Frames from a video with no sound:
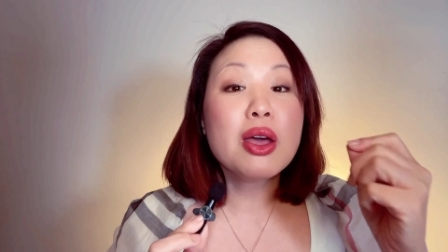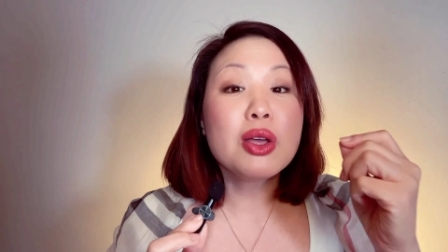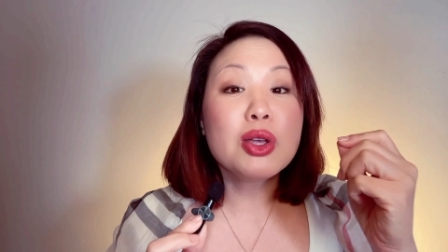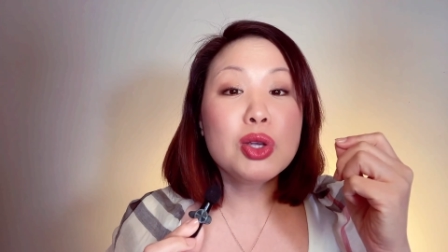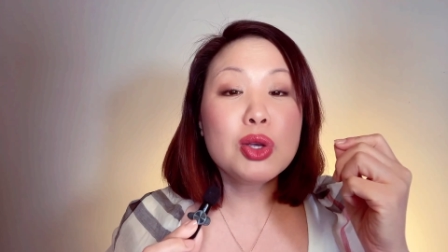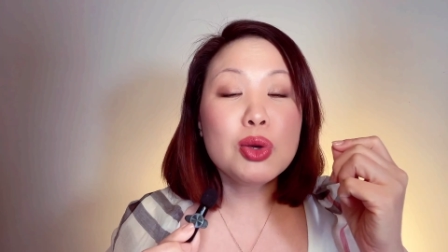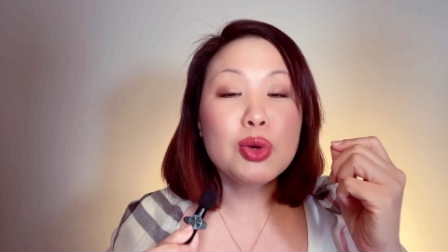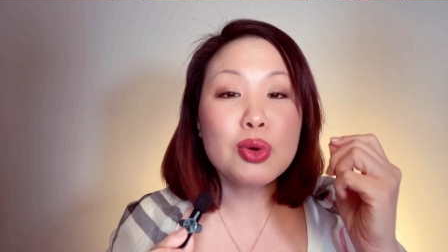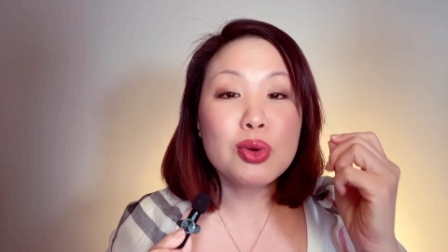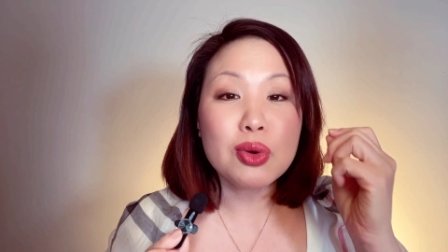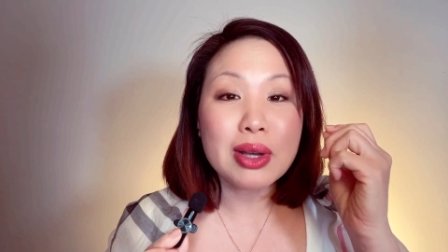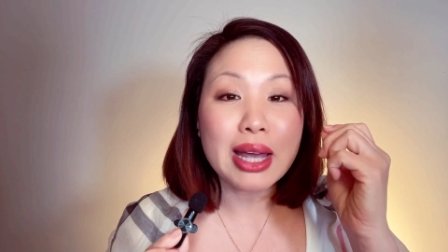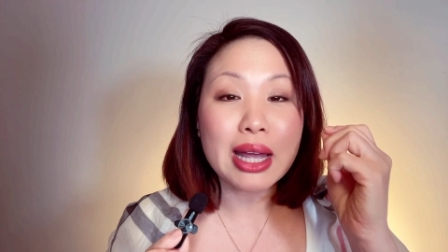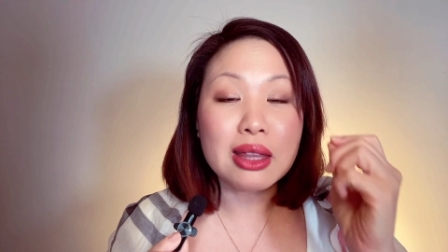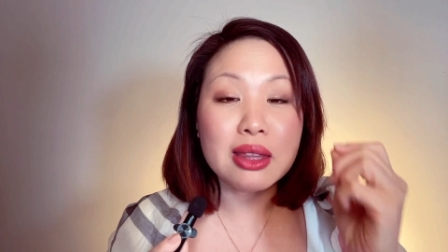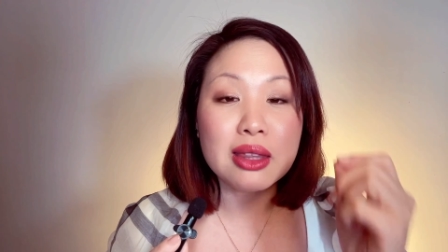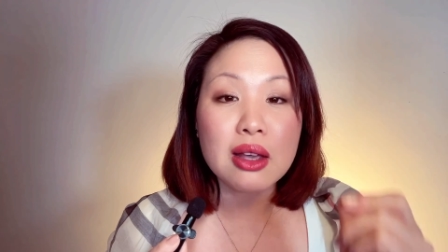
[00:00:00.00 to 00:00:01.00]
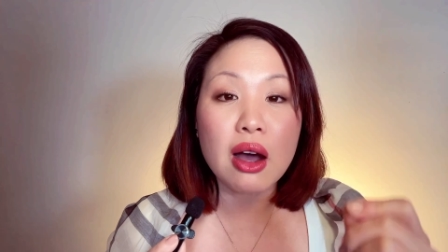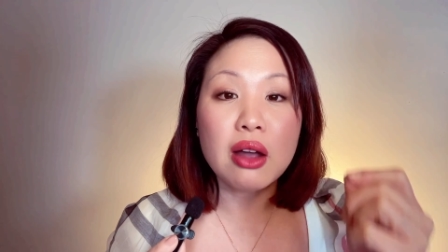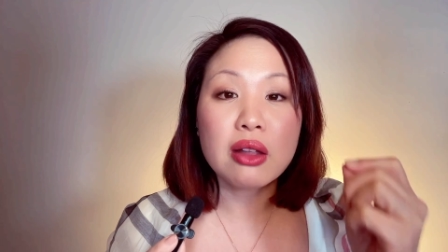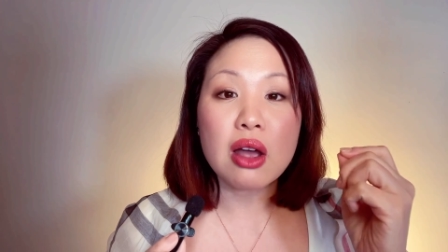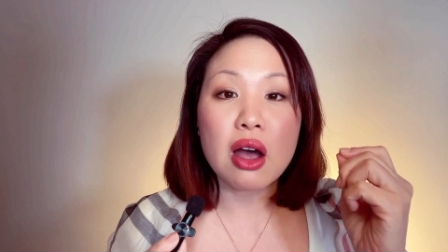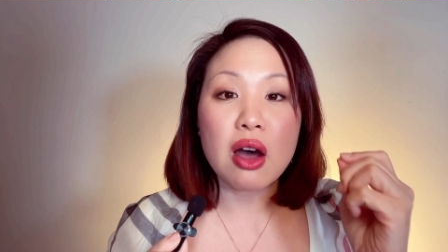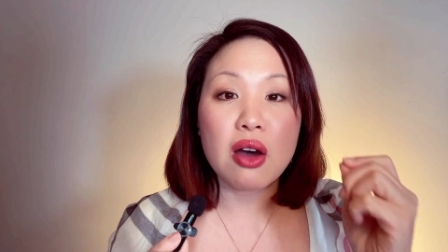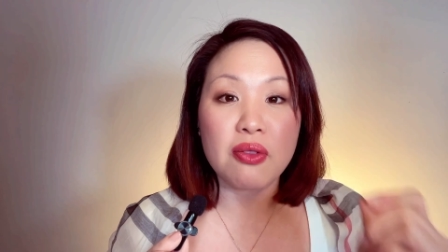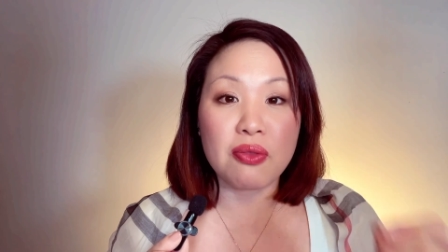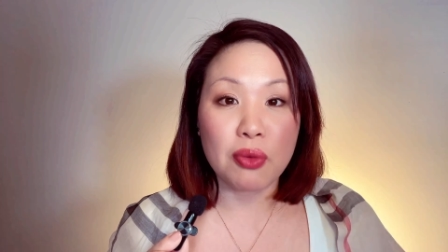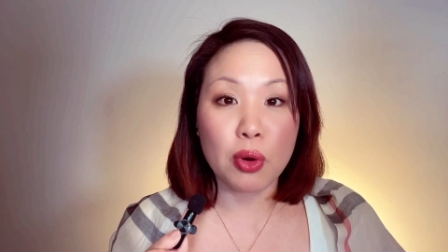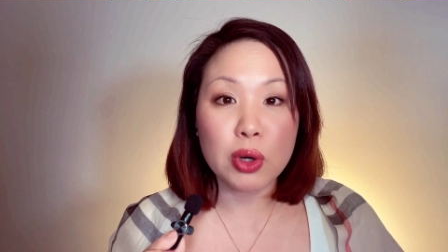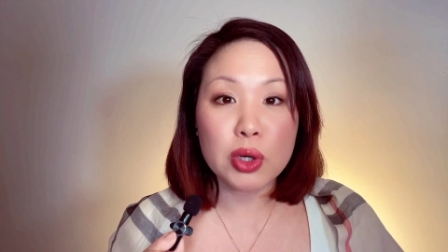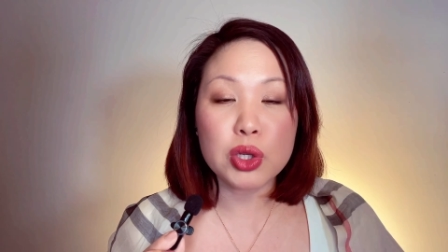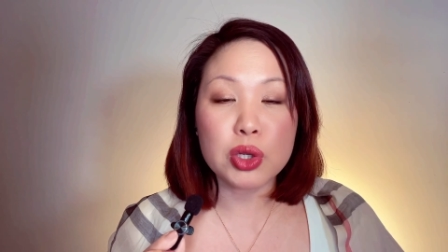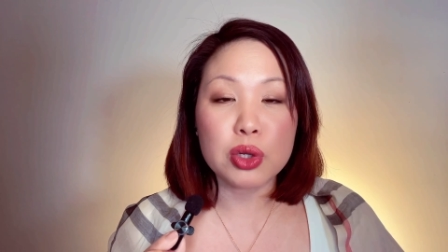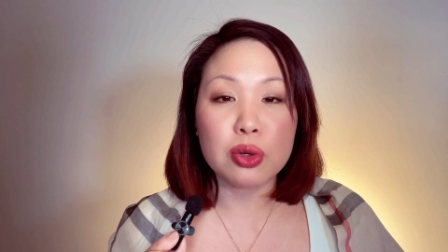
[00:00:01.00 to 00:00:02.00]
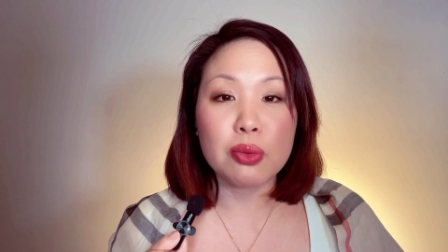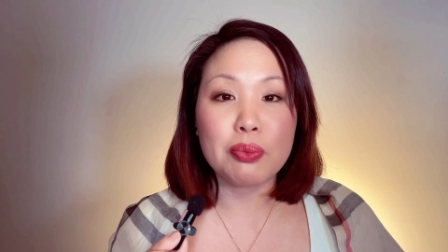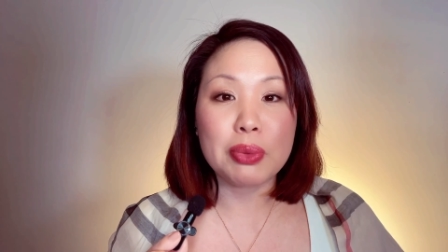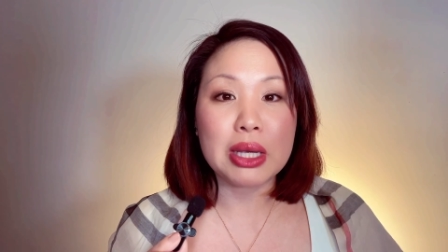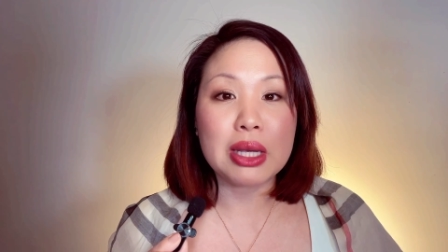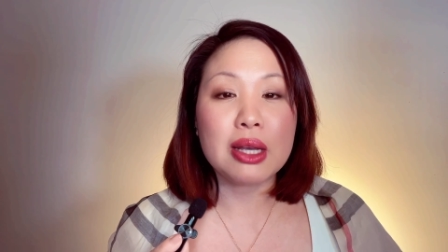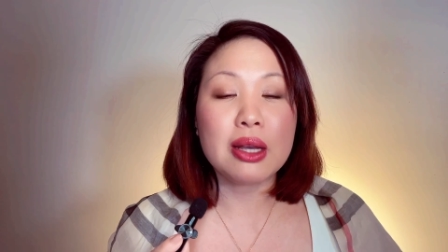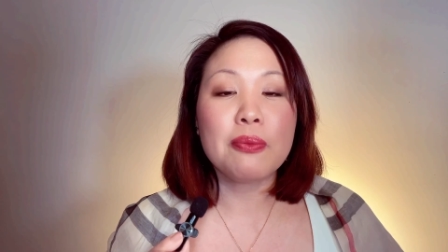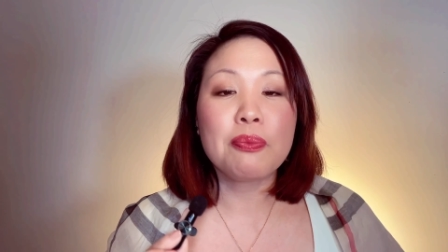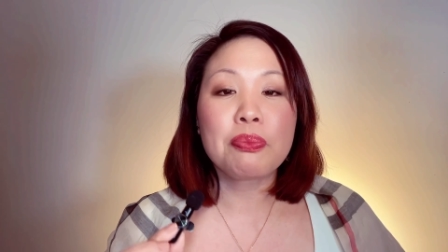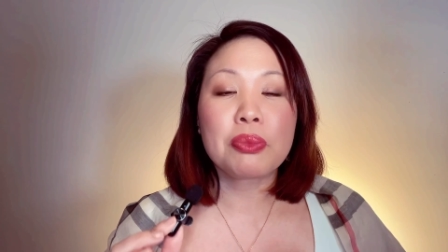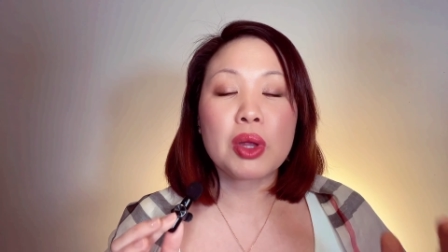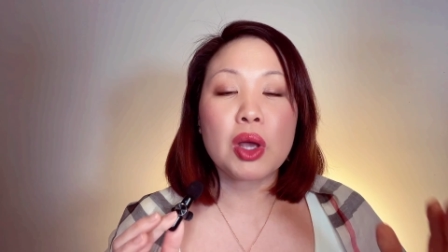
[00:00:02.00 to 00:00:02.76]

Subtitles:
You cannot afford to be